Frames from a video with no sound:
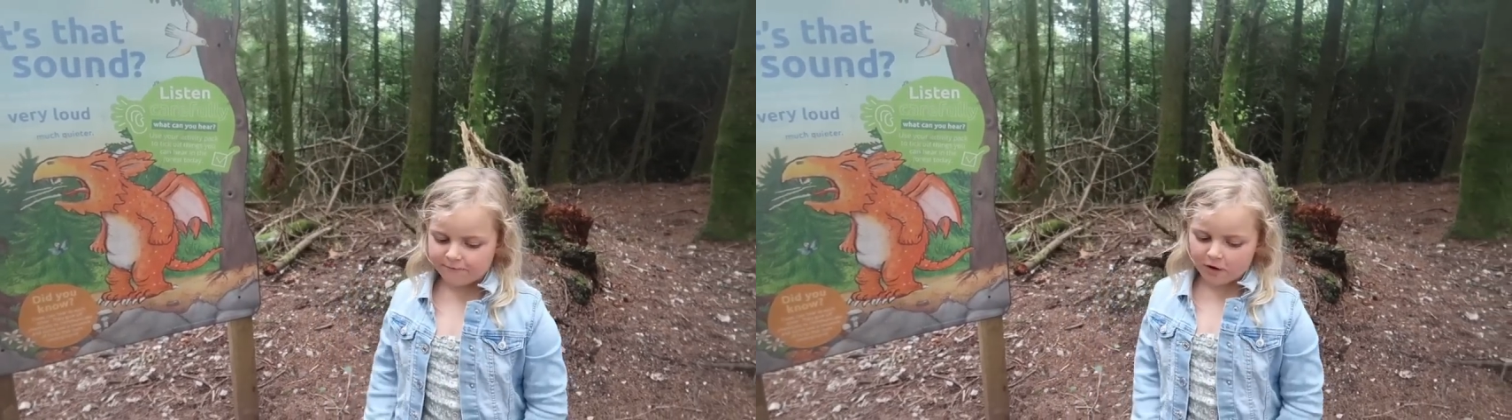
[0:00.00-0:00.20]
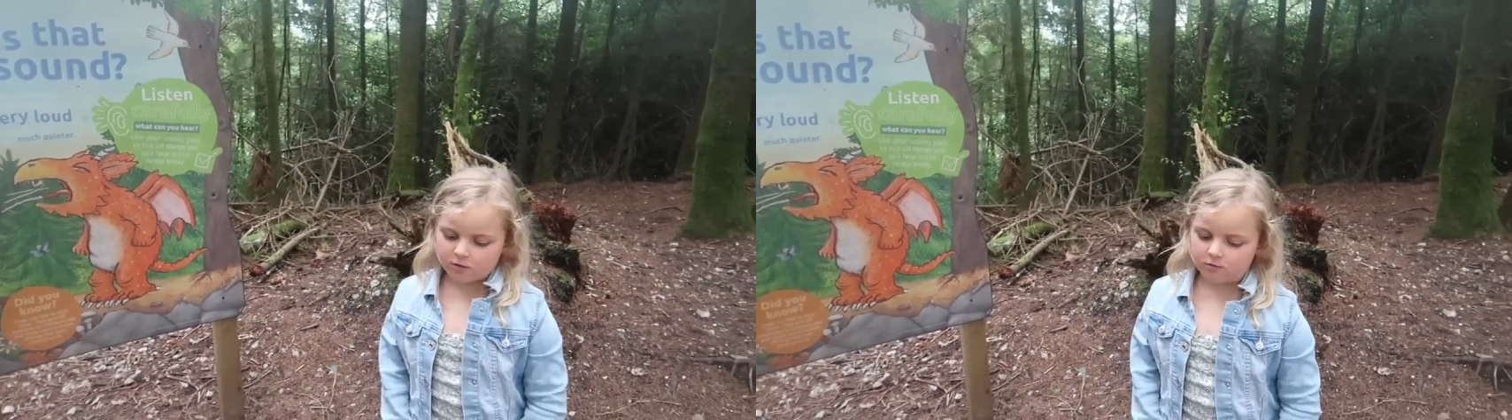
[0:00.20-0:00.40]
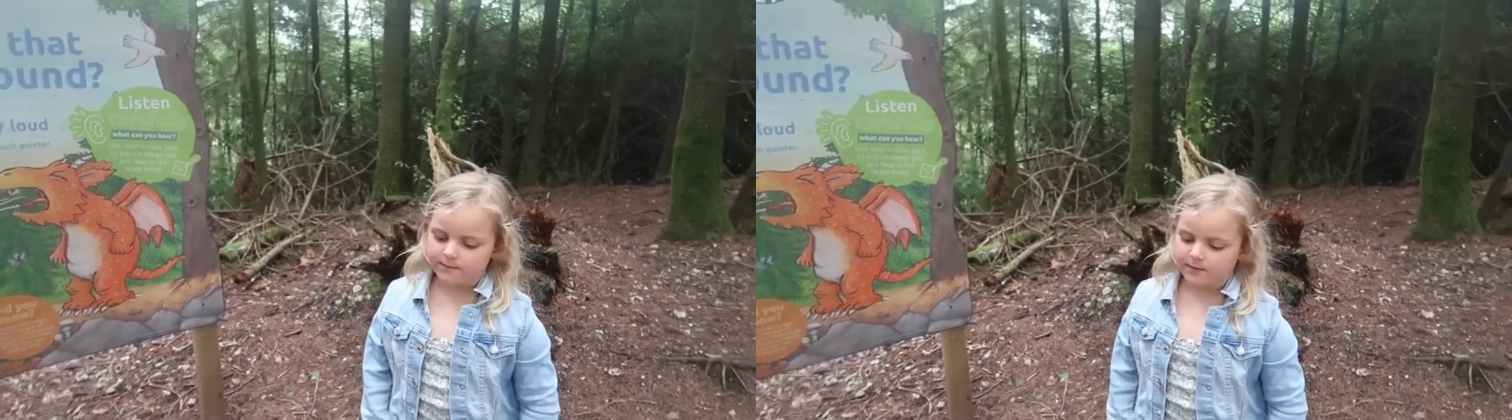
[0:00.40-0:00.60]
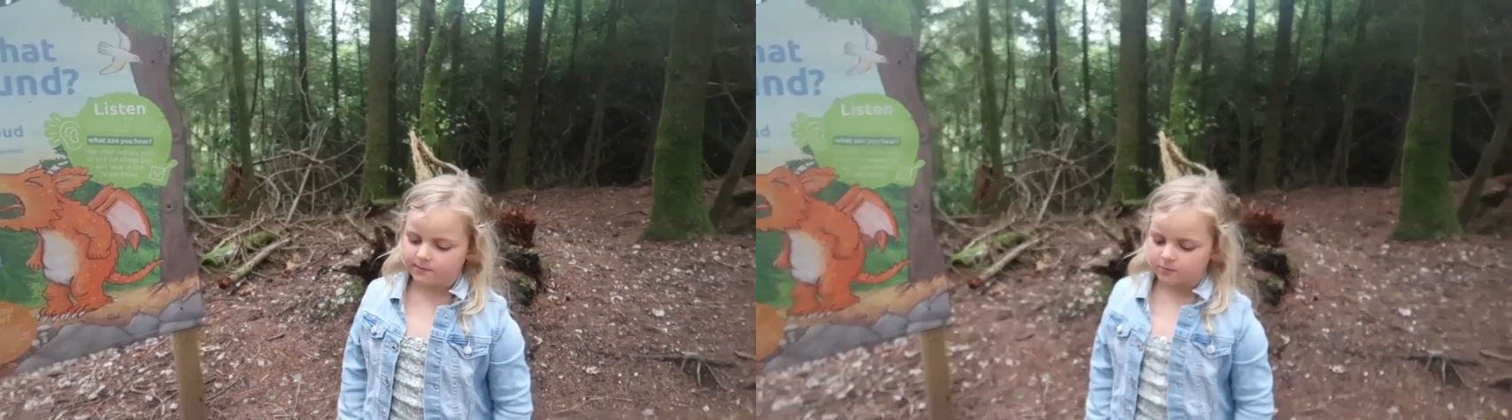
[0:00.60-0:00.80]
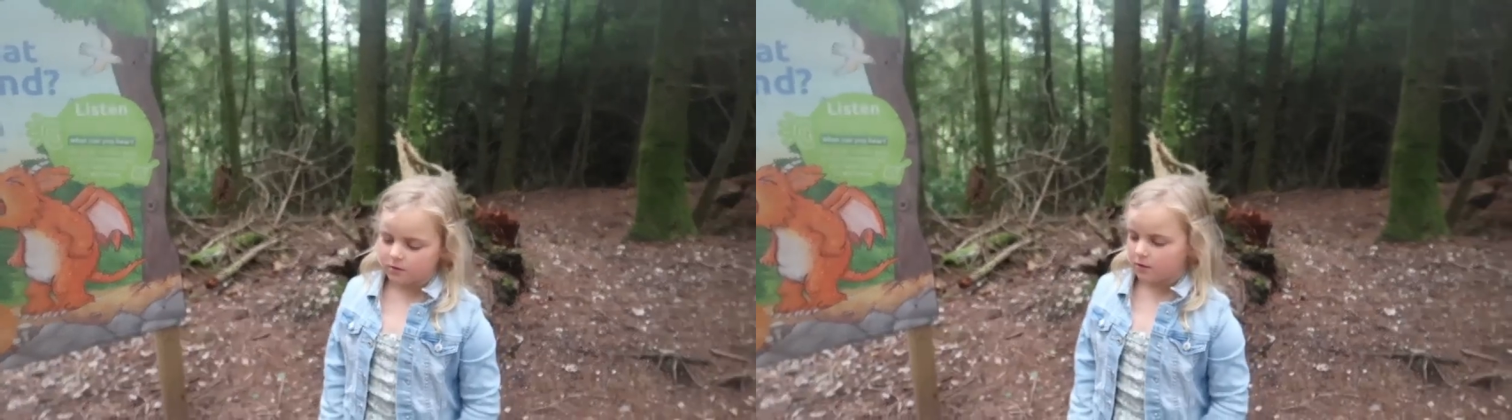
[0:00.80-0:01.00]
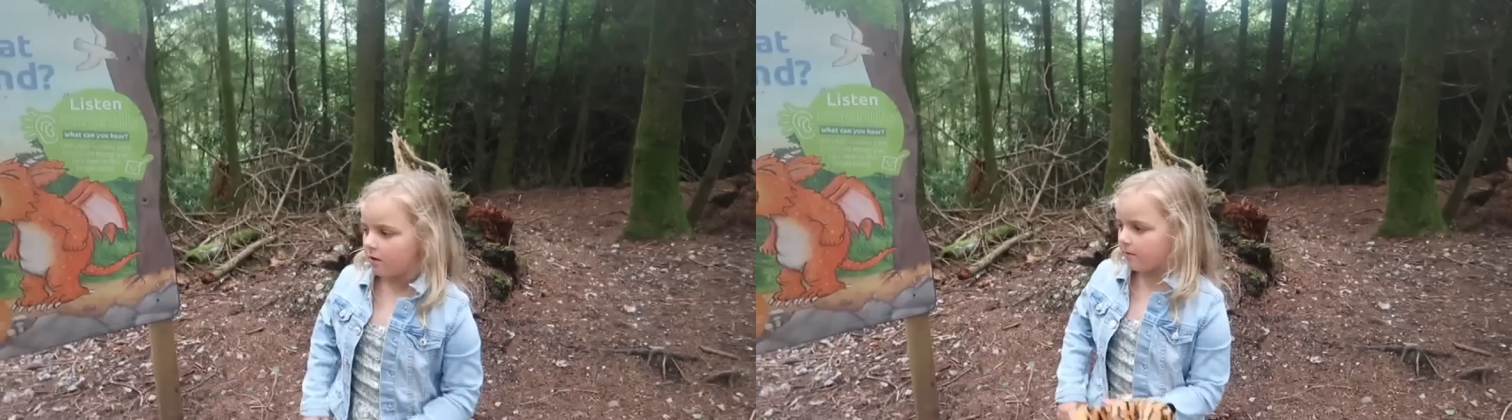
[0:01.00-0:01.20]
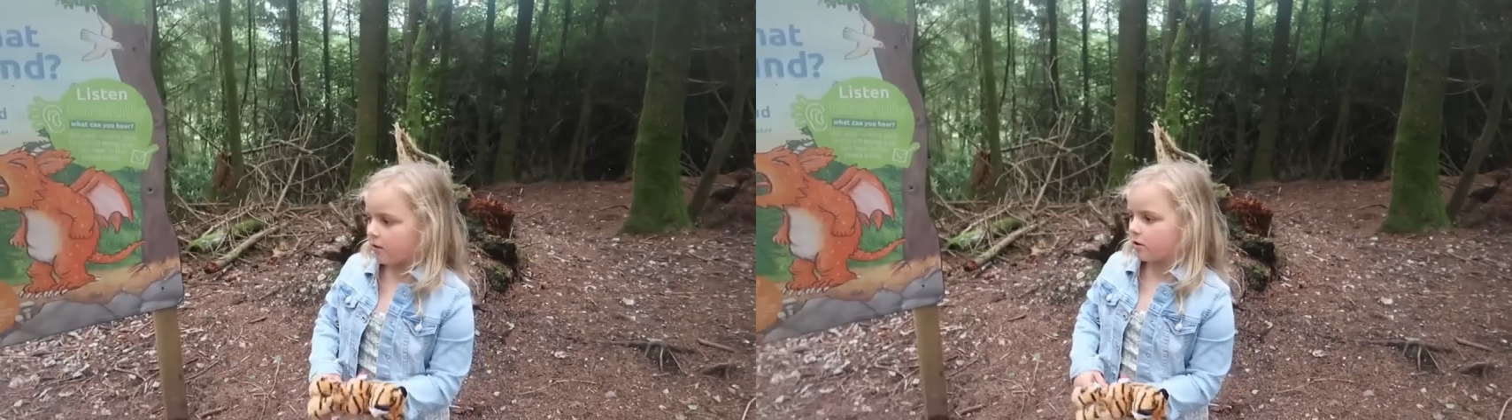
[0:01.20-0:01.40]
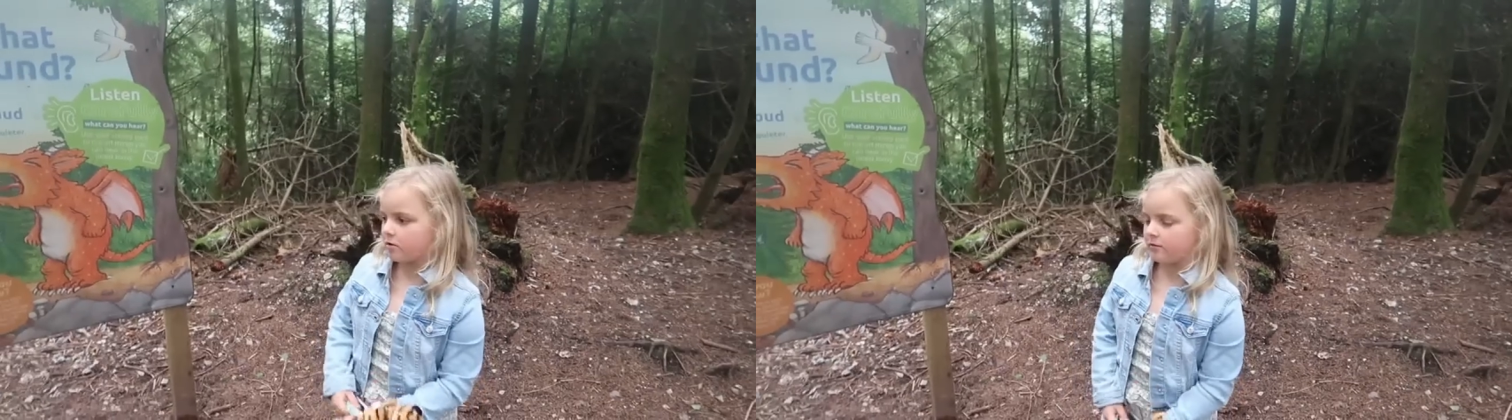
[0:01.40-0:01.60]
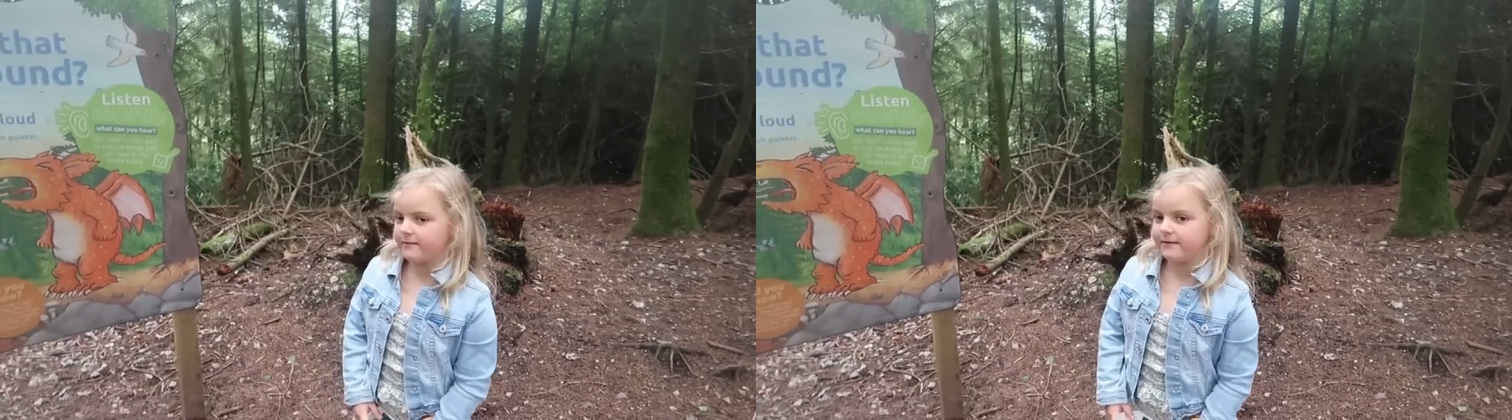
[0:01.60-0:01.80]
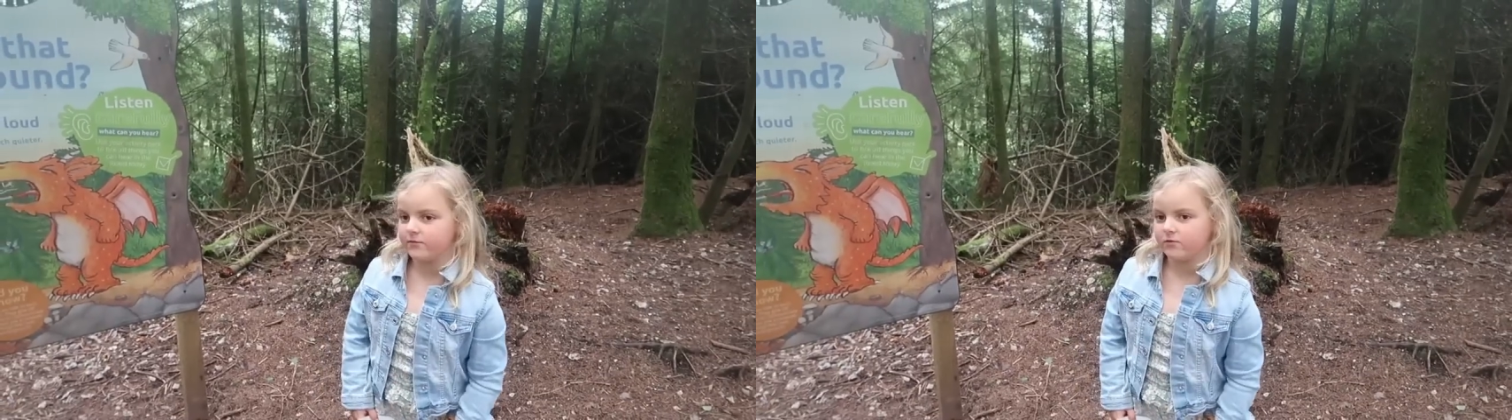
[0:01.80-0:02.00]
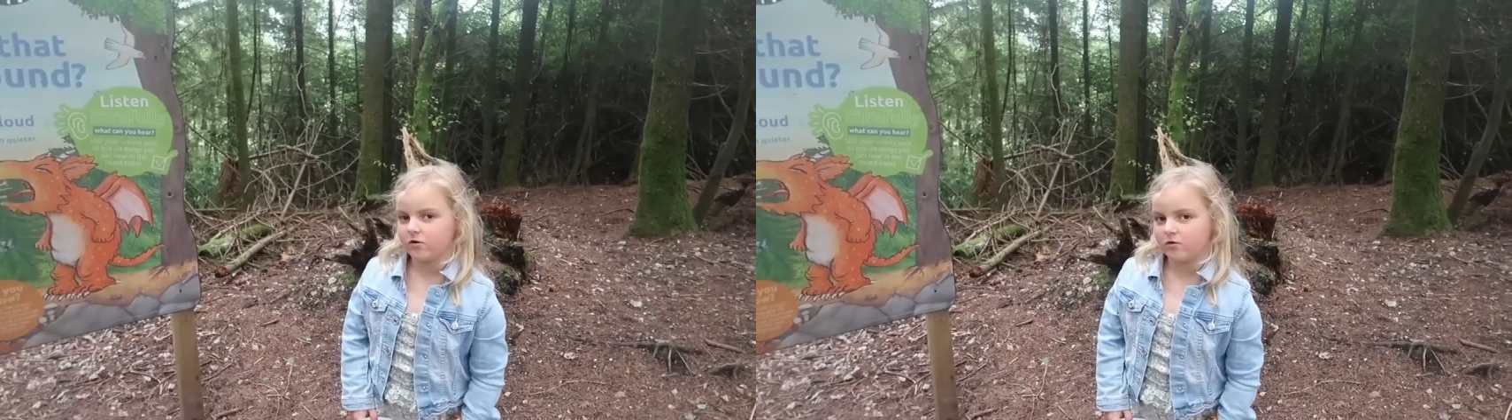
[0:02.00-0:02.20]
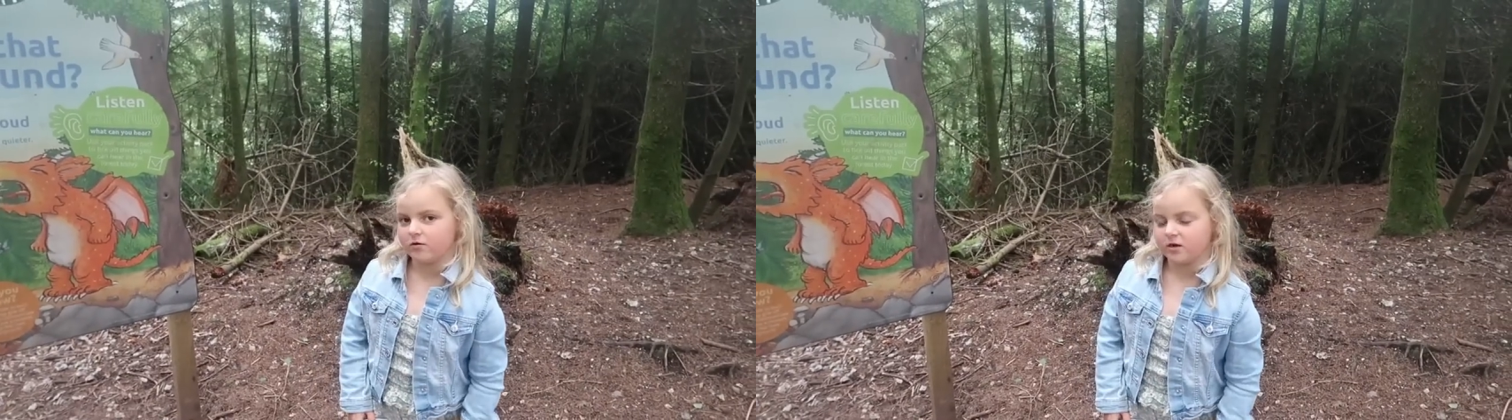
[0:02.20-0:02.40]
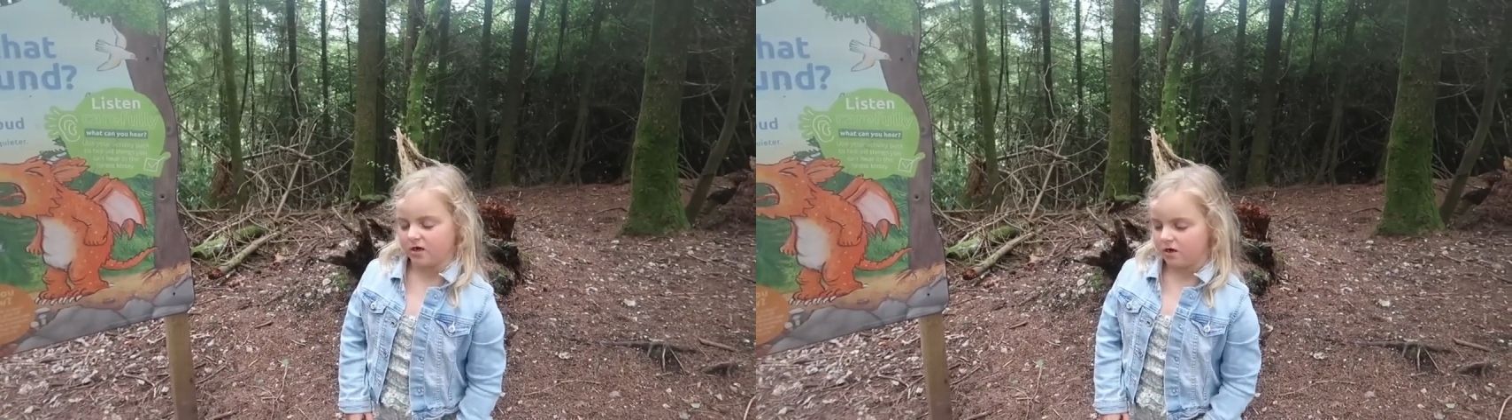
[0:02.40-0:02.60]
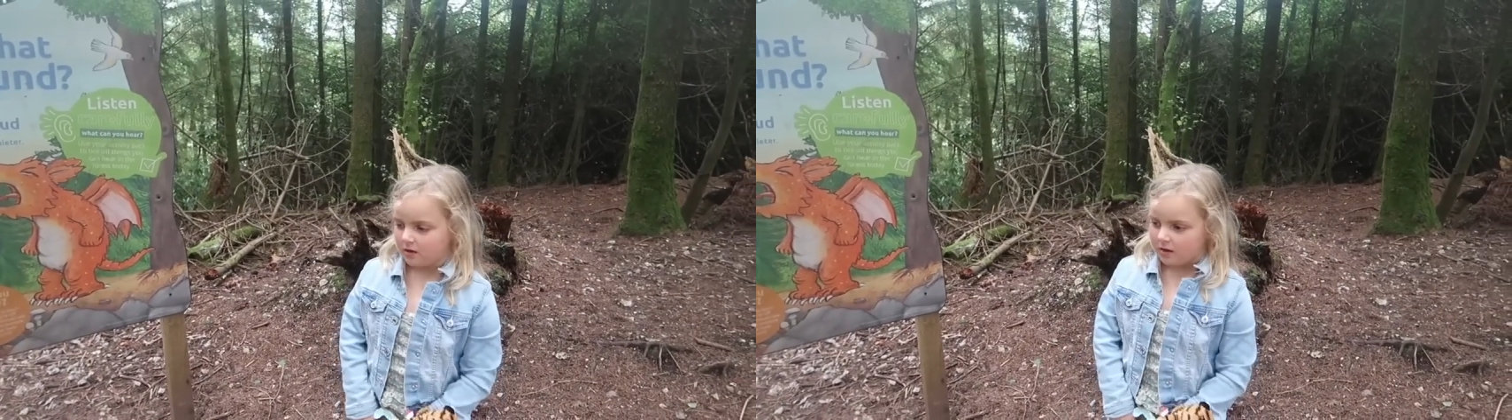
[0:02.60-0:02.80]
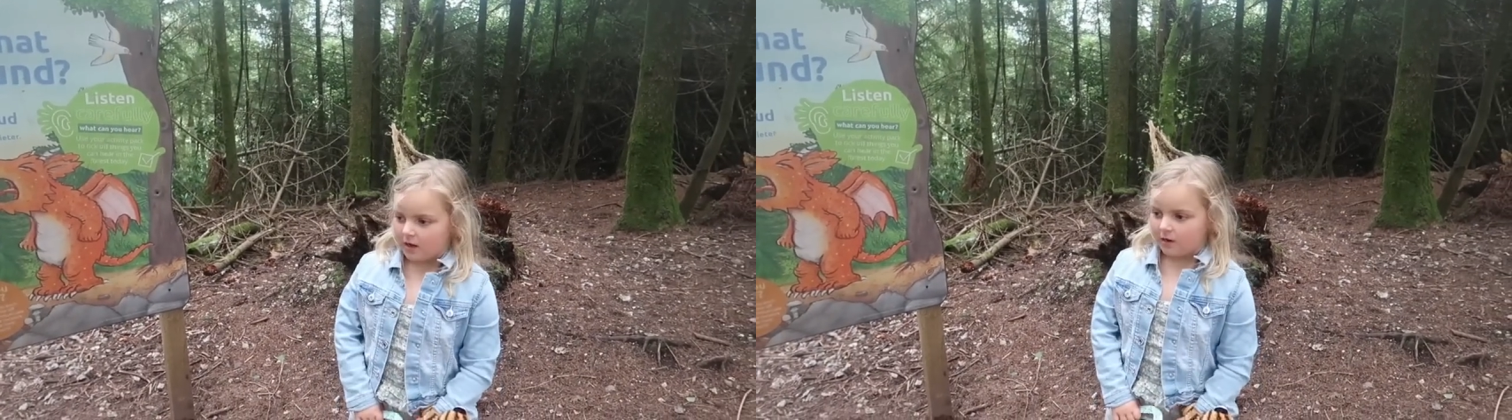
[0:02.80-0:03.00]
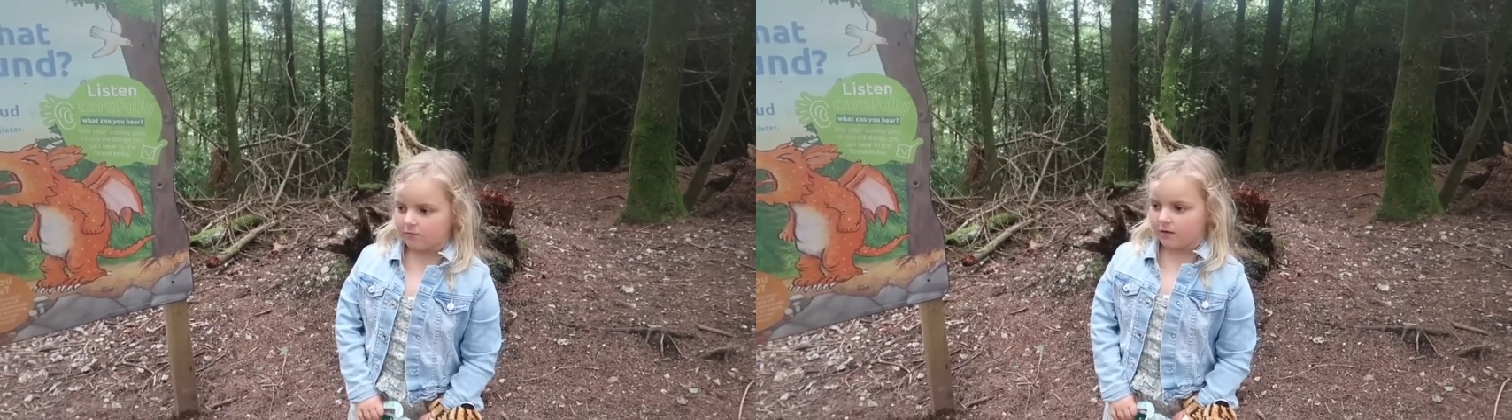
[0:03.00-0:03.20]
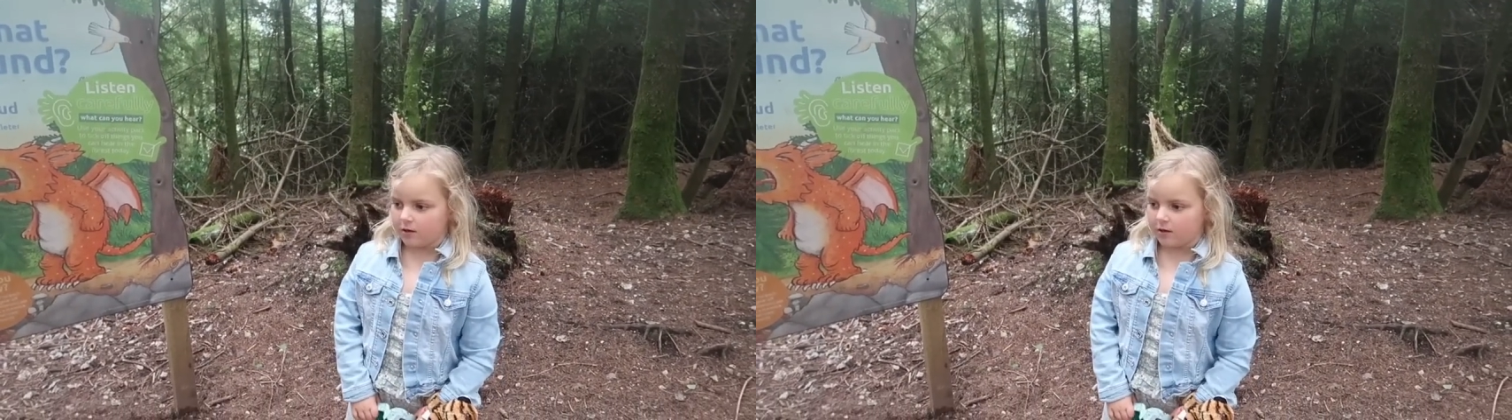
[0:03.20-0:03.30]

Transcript: If I green even, I'm gonna green even And